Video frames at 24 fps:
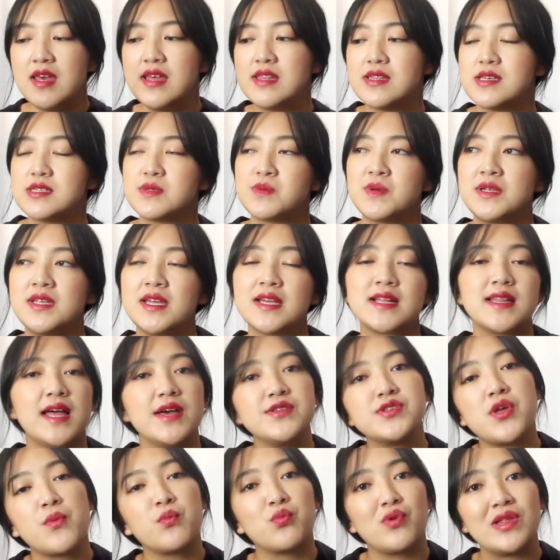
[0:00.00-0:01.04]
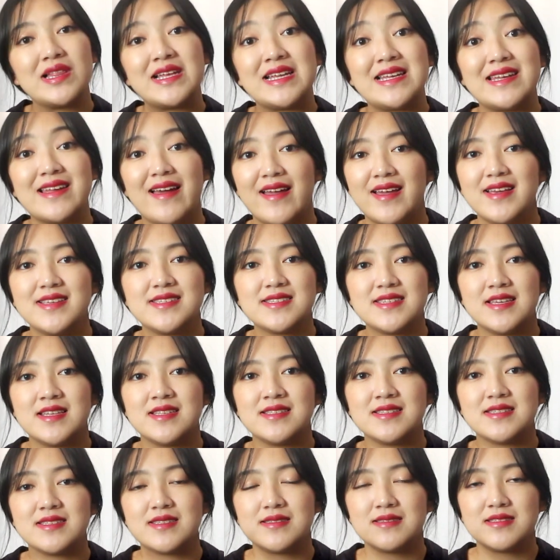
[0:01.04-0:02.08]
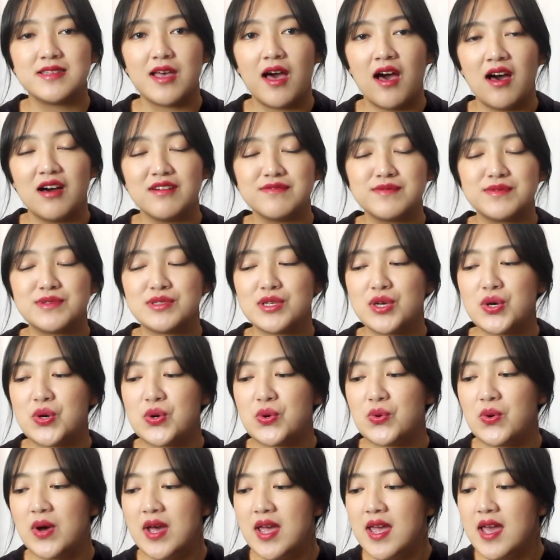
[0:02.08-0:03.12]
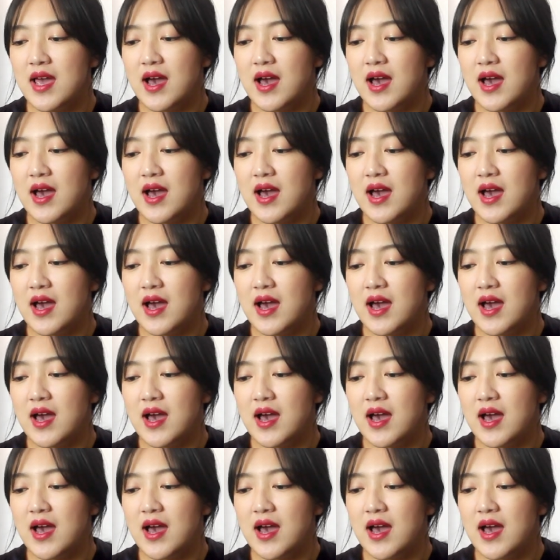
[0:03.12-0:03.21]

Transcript: This one, it glides on really nice and soft, so